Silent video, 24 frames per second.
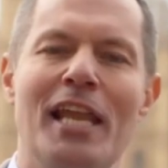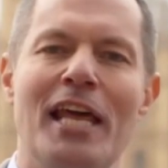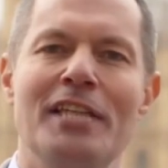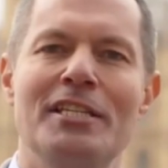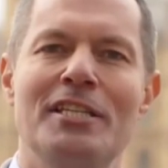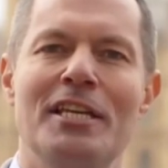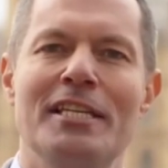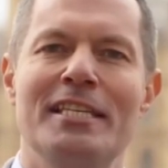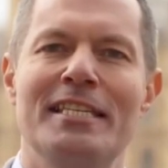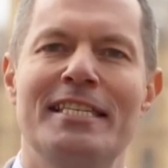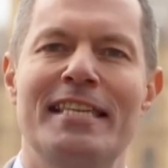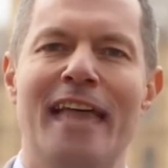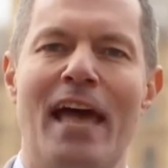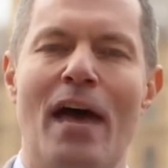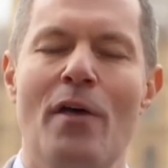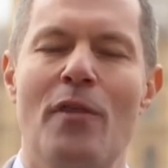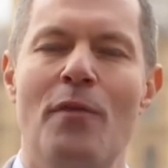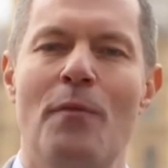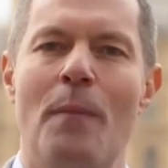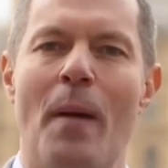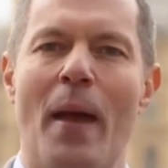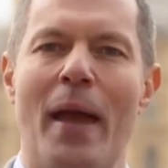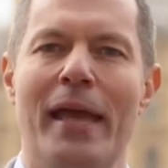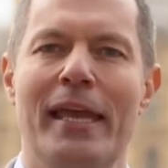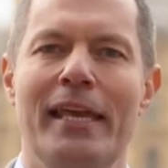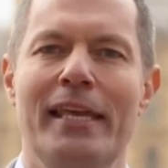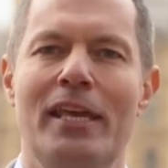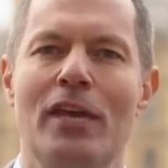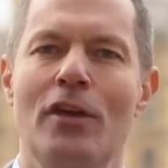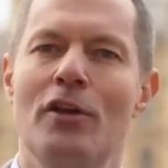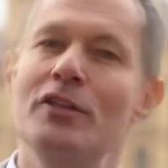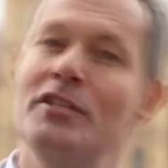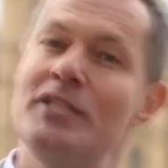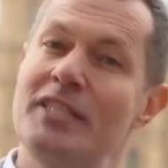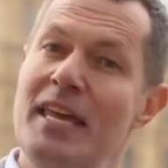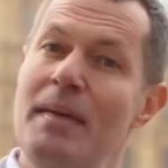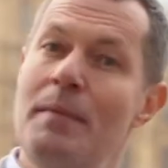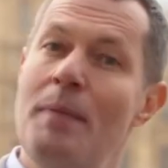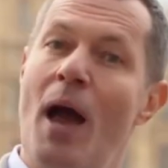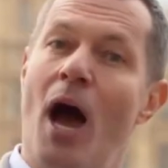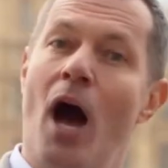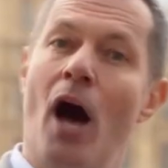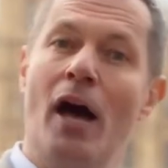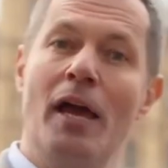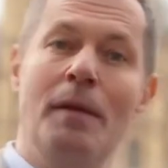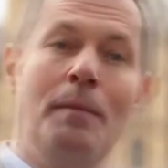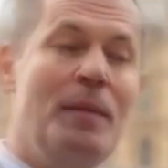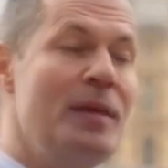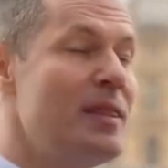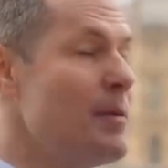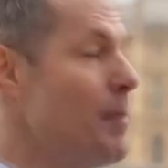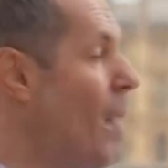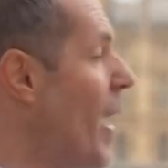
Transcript: London's South Bank. You can see behind me the